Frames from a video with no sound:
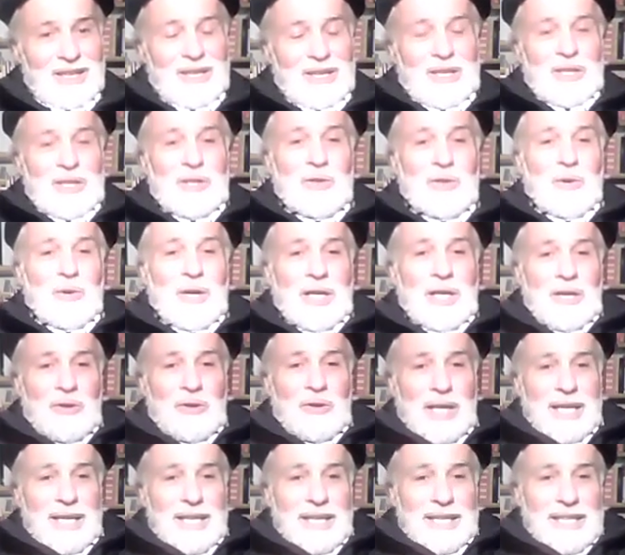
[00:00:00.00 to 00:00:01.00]
So I
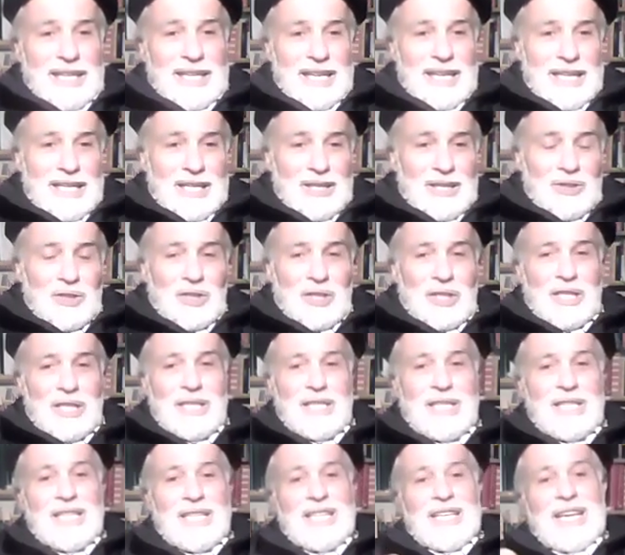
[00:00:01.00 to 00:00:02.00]
created
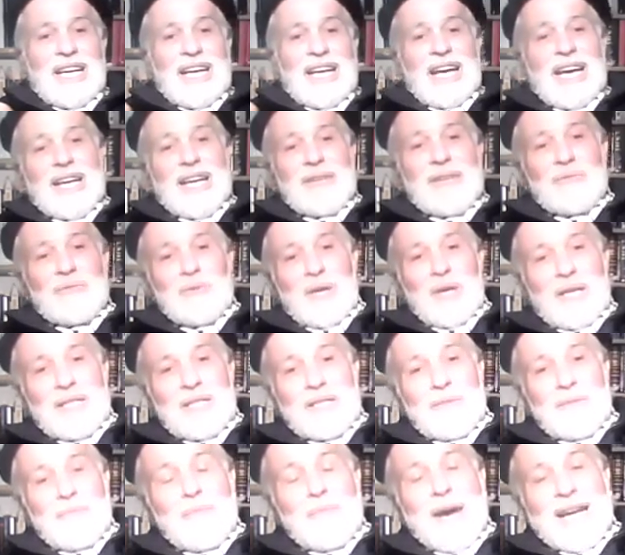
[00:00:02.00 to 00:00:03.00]
energy and
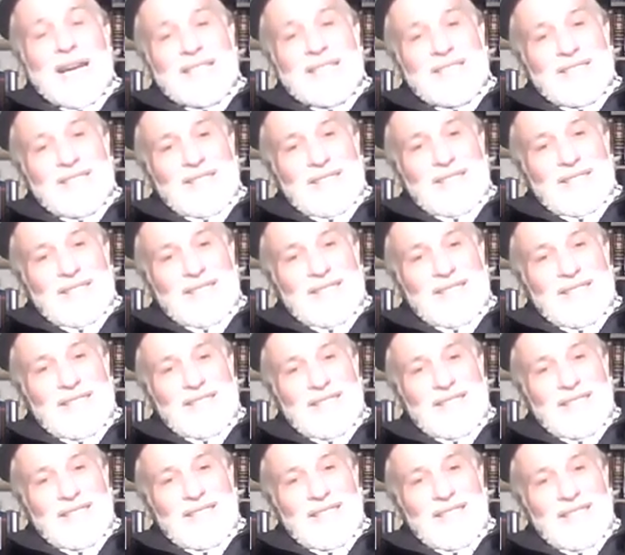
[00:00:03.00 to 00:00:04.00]
matter.
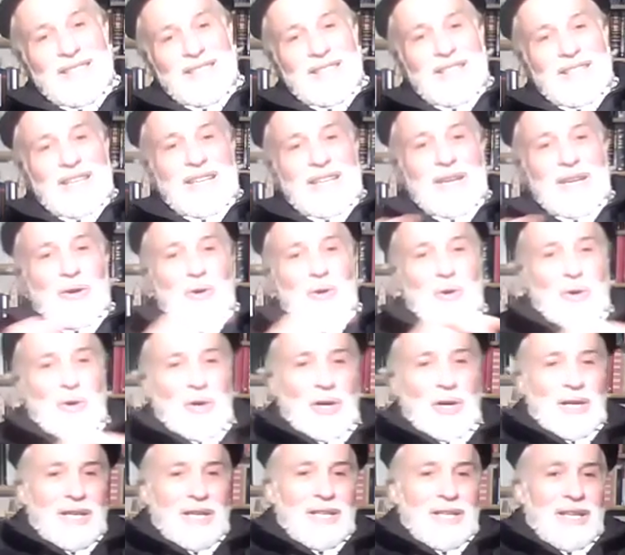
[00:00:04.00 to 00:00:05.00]

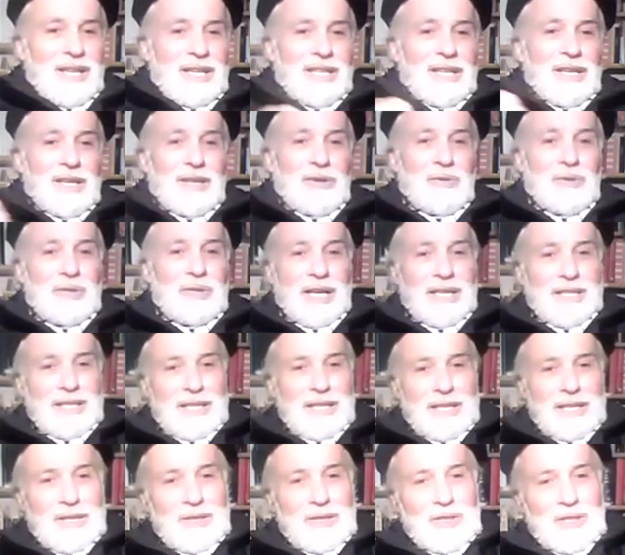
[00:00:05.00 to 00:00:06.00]
Oil, I can create
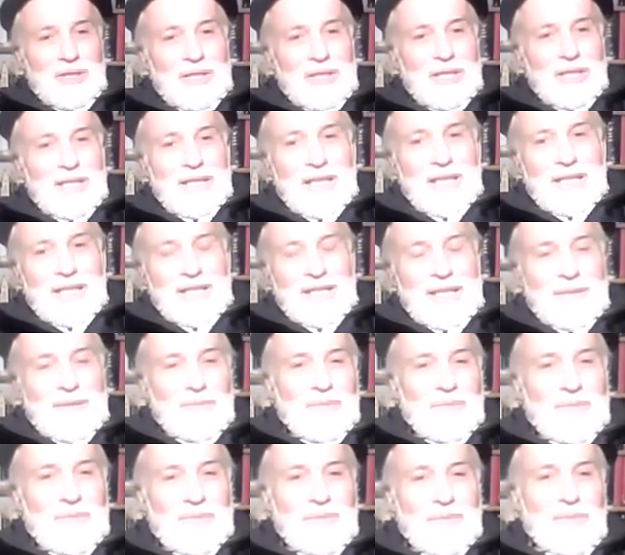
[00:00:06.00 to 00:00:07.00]
energy and
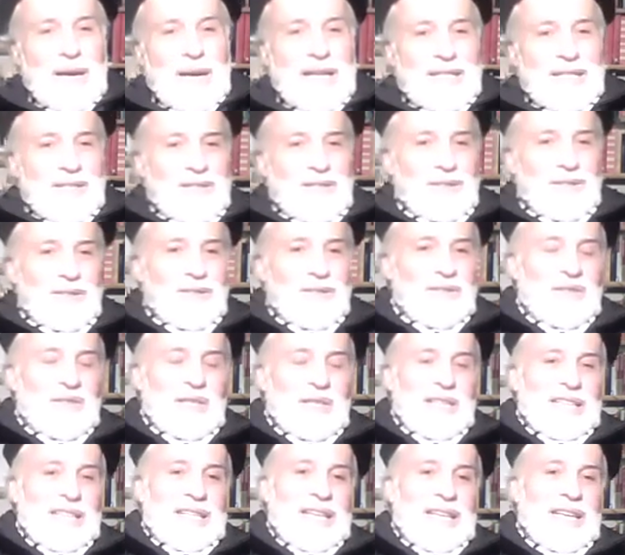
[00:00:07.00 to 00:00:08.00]
then matter,
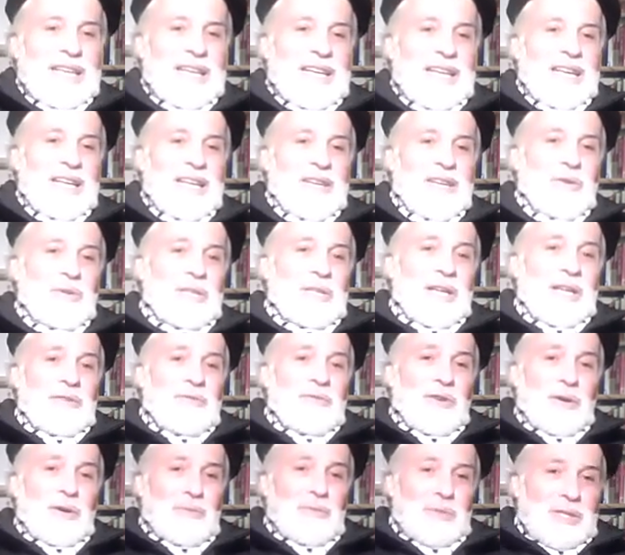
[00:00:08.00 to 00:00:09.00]
and create
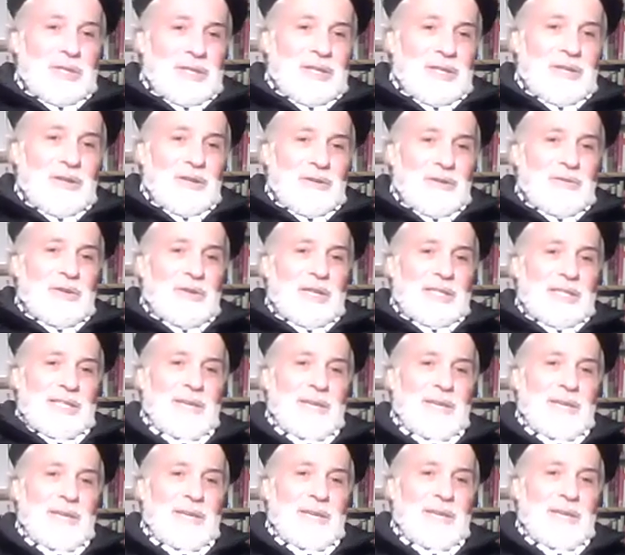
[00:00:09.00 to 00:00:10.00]
pharmaceutical, for
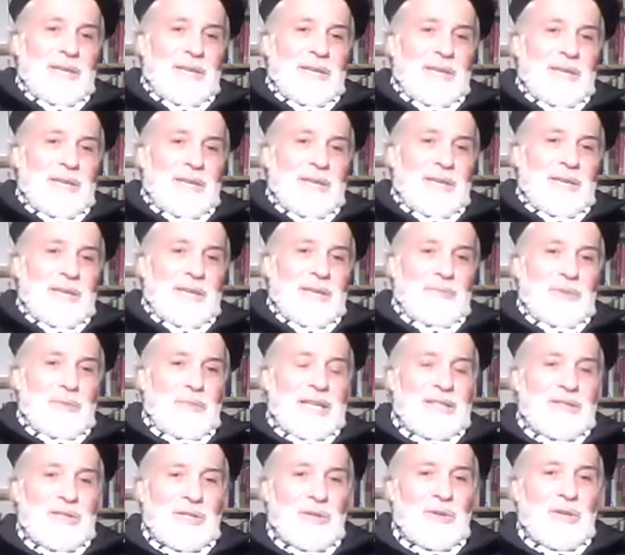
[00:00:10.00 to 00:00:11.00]
example, matter. So
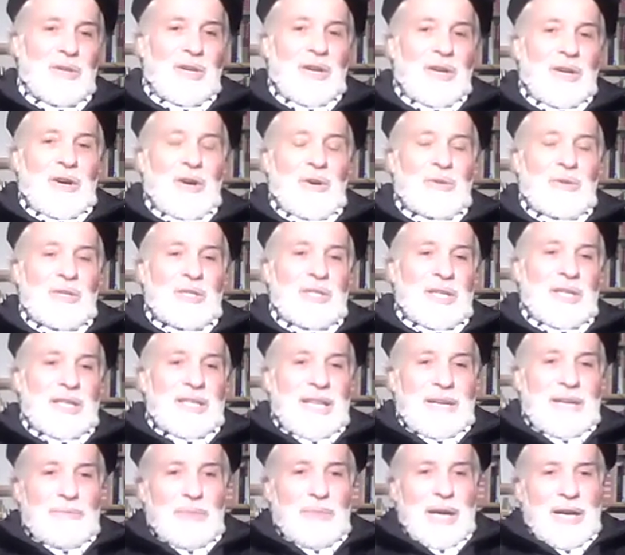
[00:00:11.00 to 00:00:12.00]
all of a sudden that
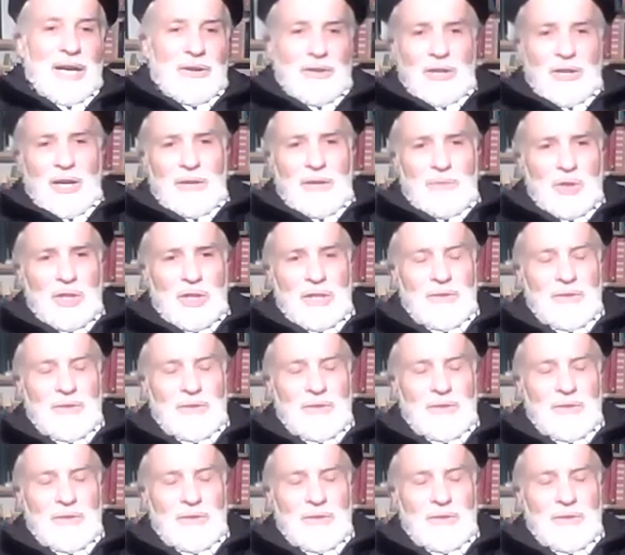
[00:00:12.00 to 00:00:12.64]
paradigm shift,